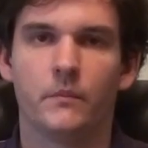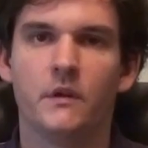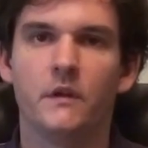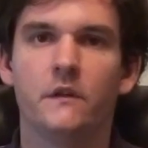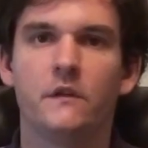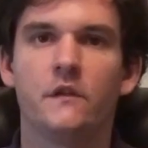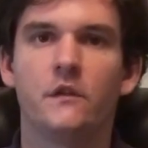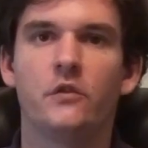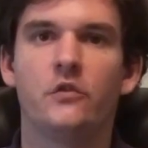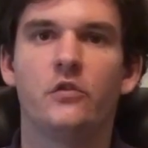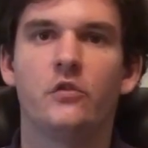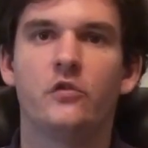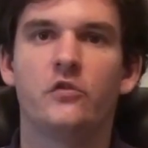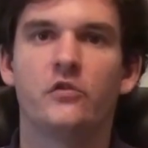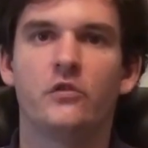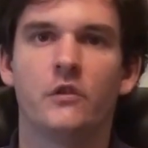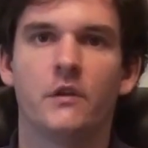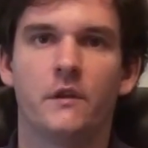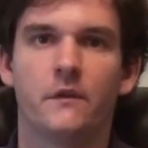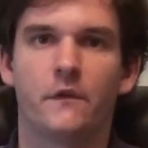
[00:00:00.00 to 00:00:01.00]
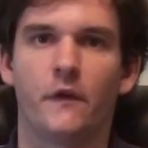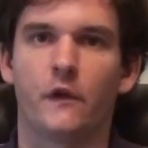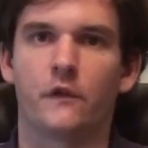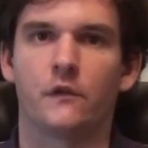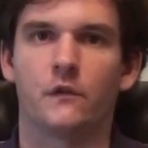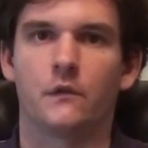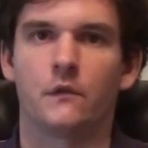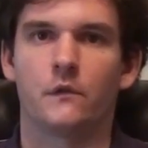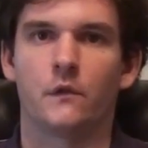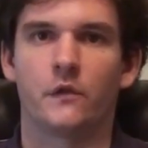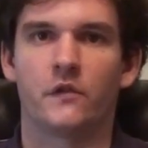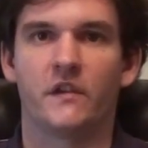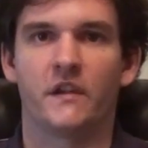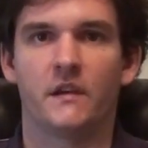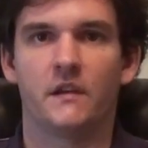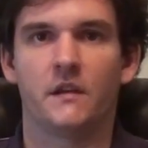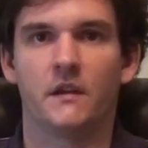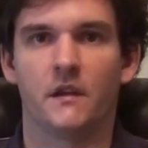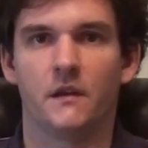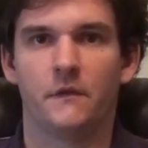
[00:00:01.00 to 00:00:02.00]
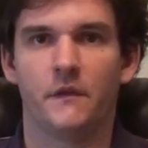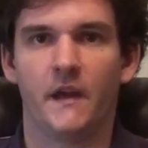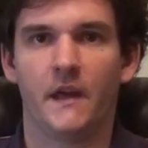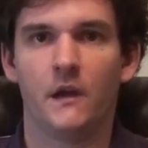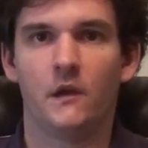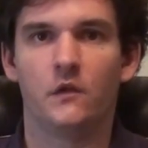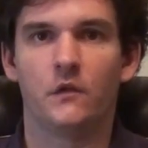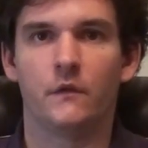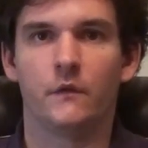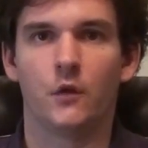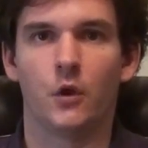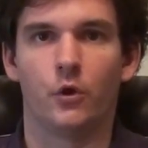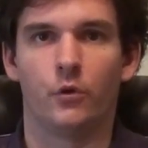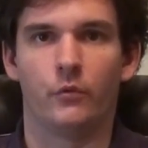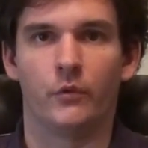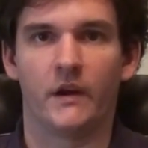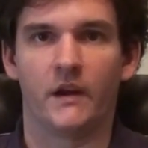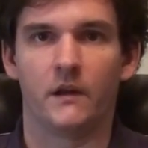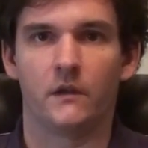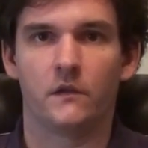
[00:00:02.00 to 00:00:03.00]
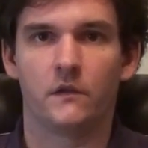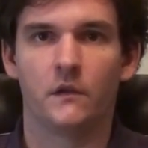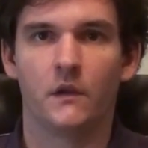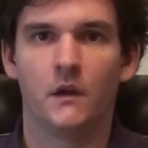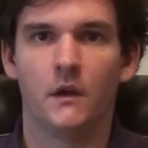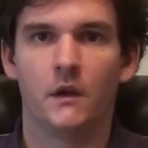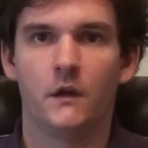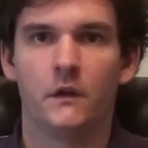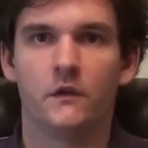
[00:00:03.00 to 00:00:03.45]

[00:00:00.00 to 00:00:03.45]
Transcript: Institutional investors are taking advantage of low rates